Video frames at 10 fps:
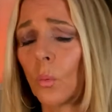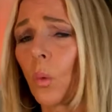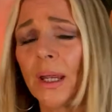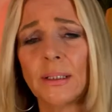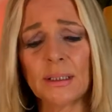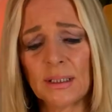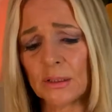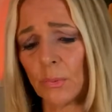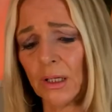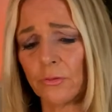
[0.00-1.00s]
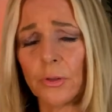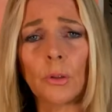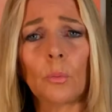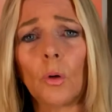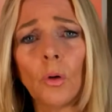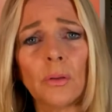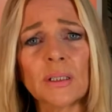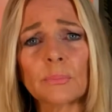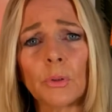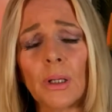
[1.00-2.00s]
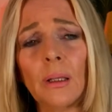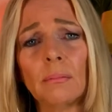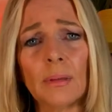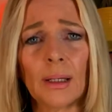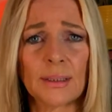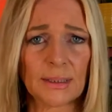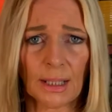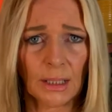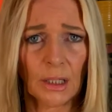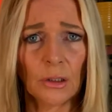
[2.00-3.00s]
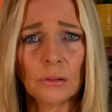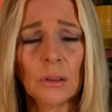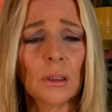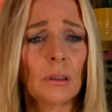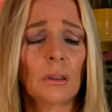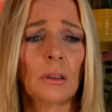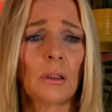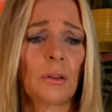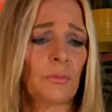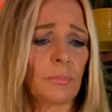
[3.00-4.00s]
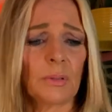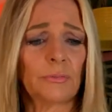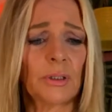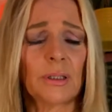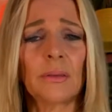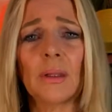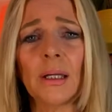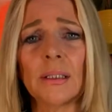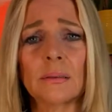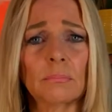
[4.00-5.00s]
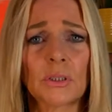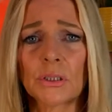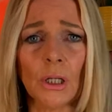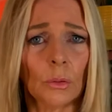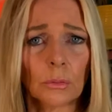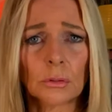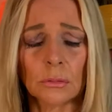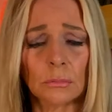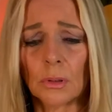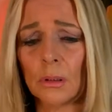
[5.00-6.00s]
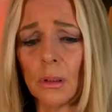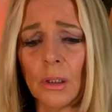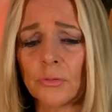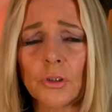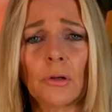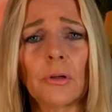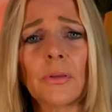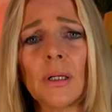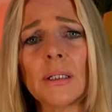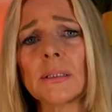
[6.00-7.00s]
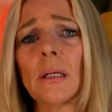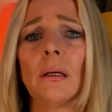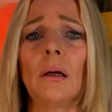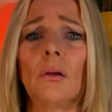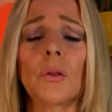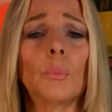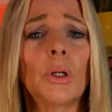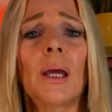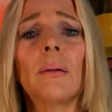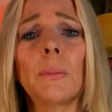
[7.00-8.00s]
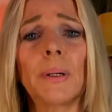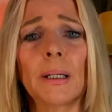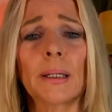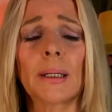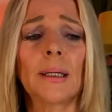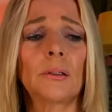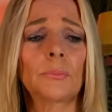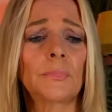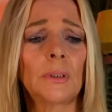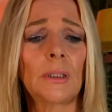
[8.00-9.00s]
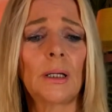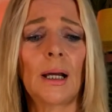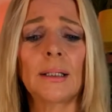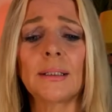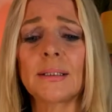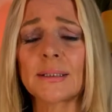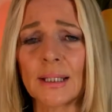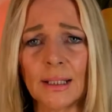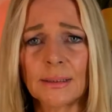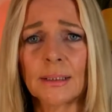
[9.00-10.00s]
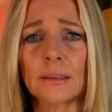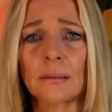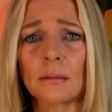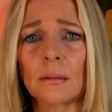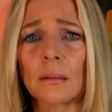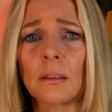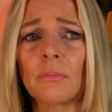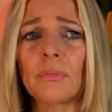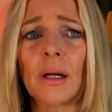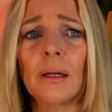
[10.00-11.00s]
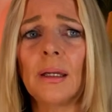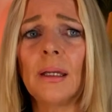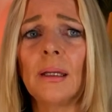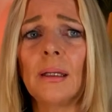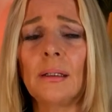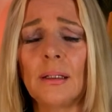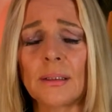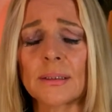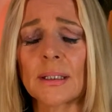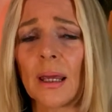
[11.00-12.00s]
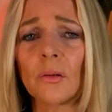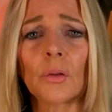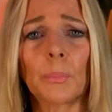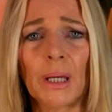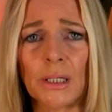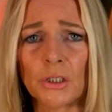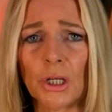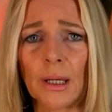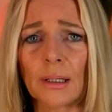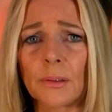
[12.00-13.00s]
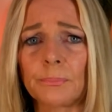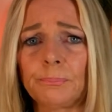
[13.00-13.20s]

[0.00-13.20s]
waded his way through all this money that he'd taken, of everything that he'd sold of Dorothy's, the money out the bank account, and he decided that he needed to get another paycheck.